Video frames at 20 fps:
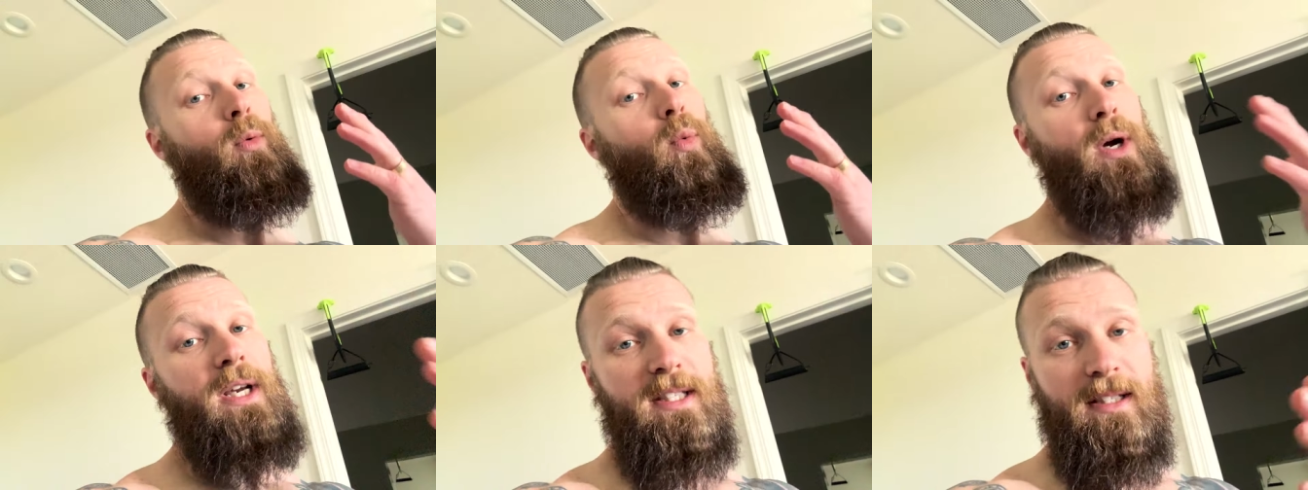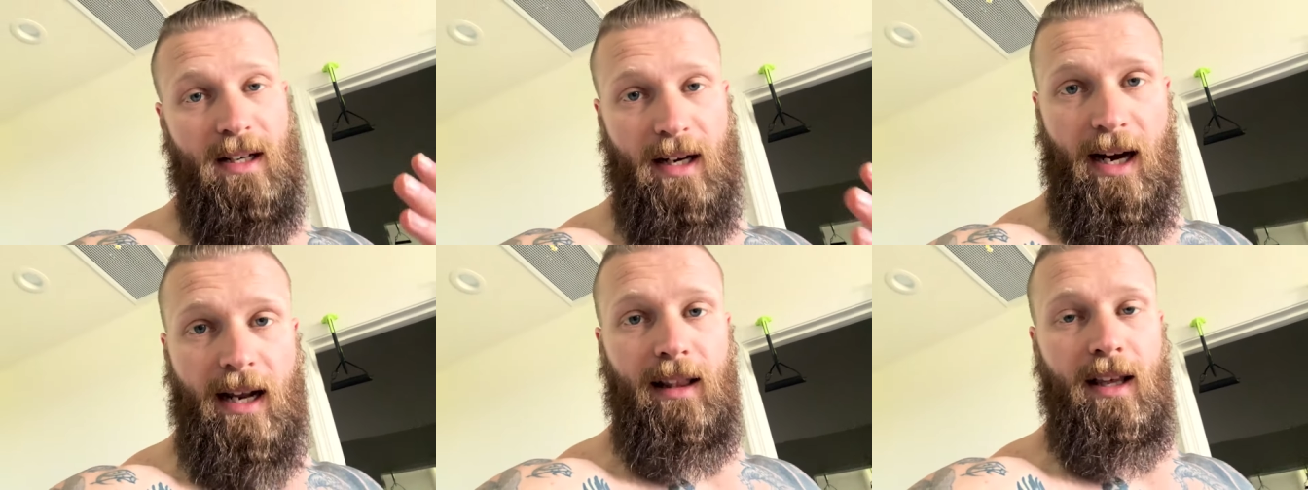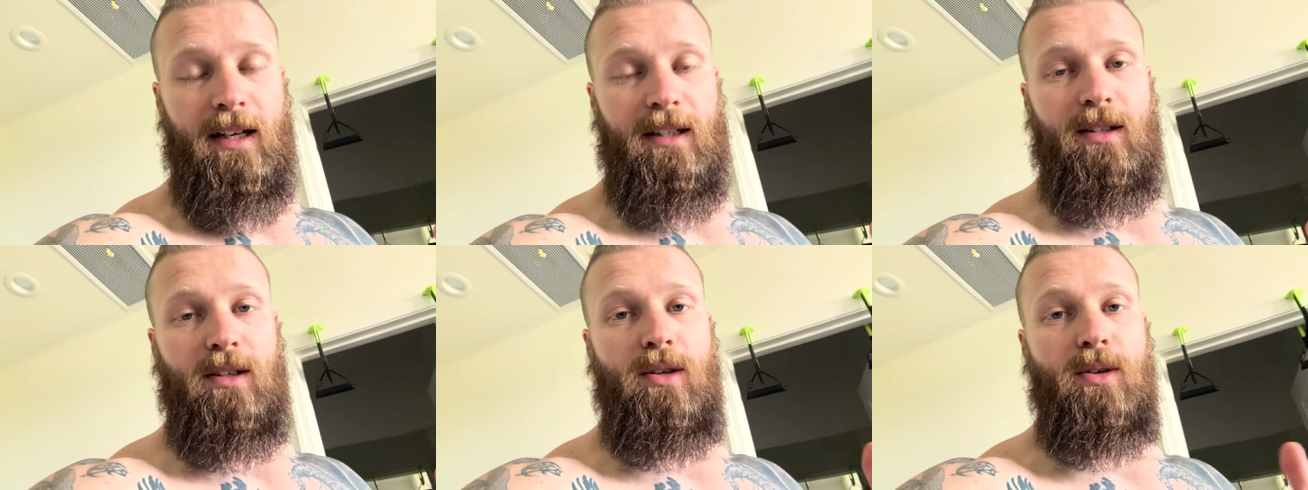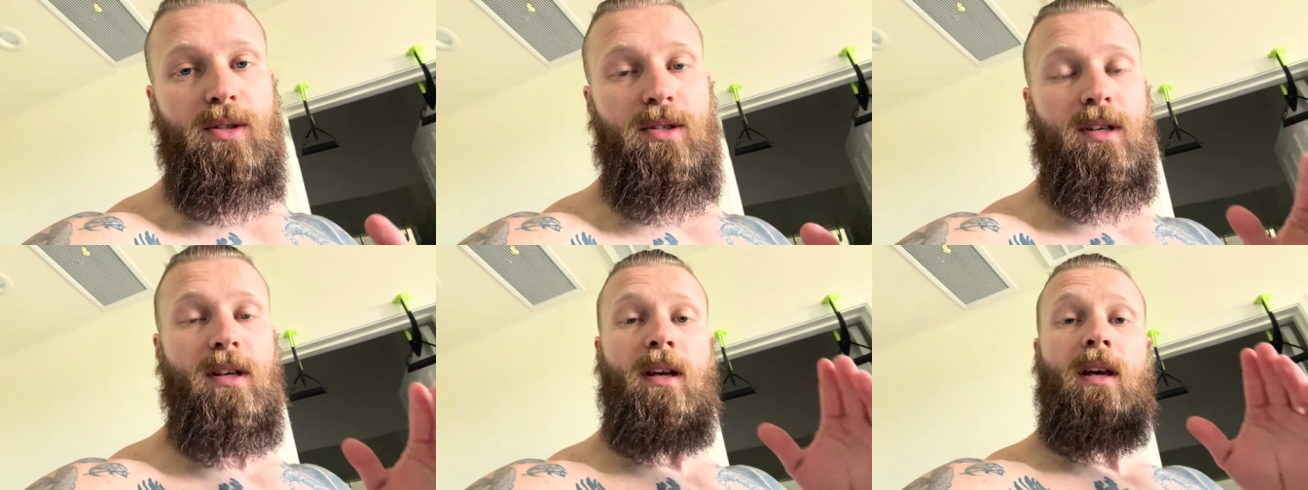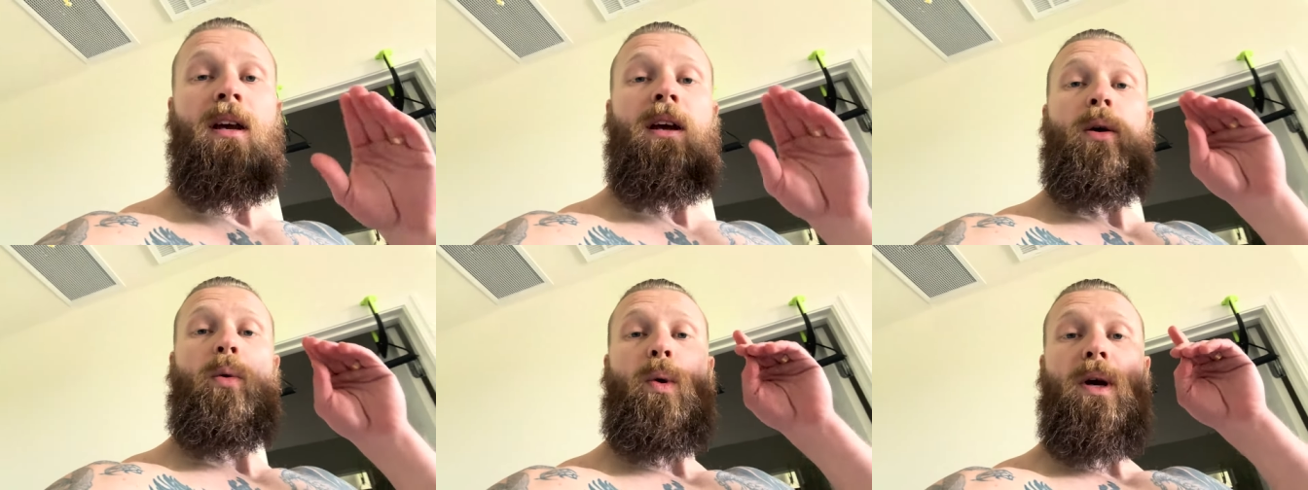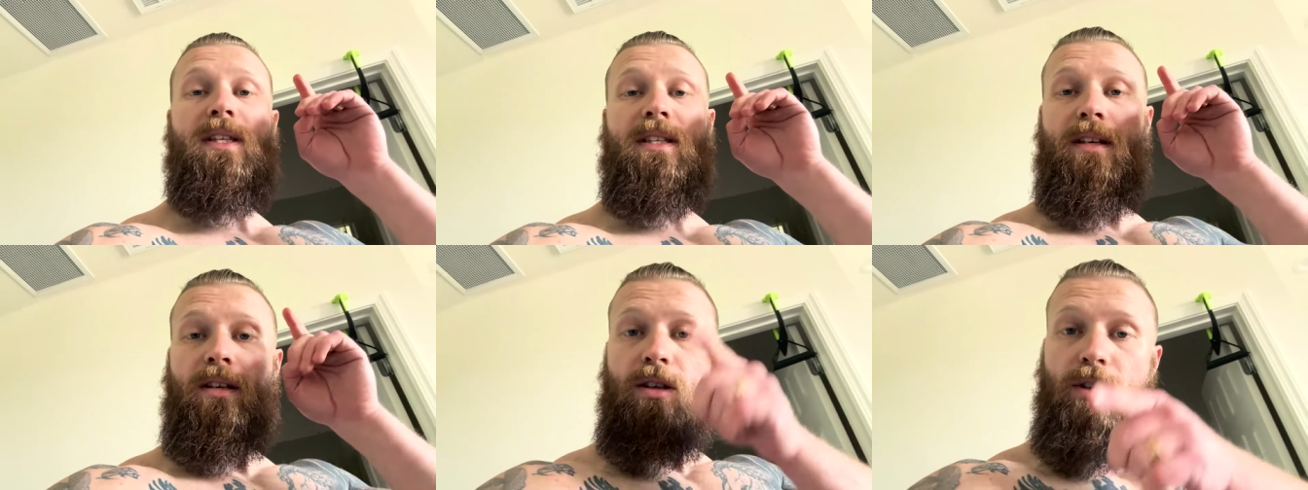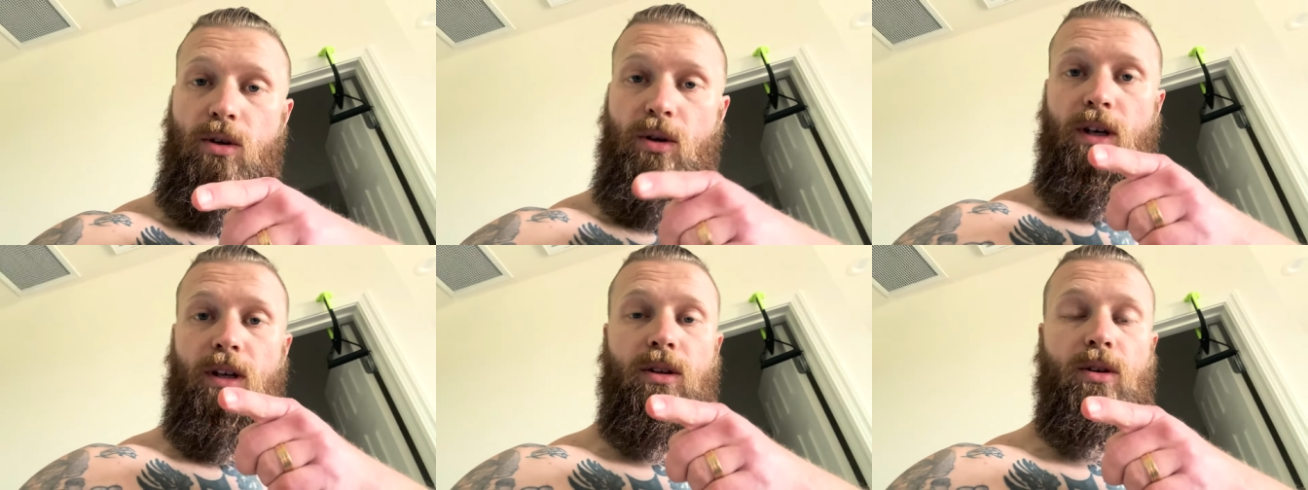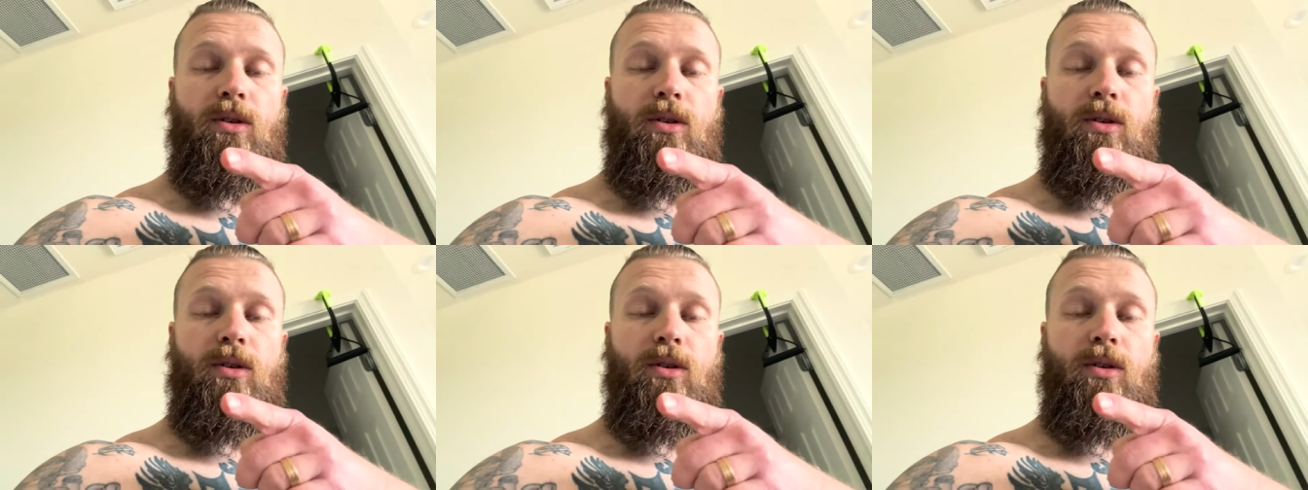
ways that I like to use it, ways that you can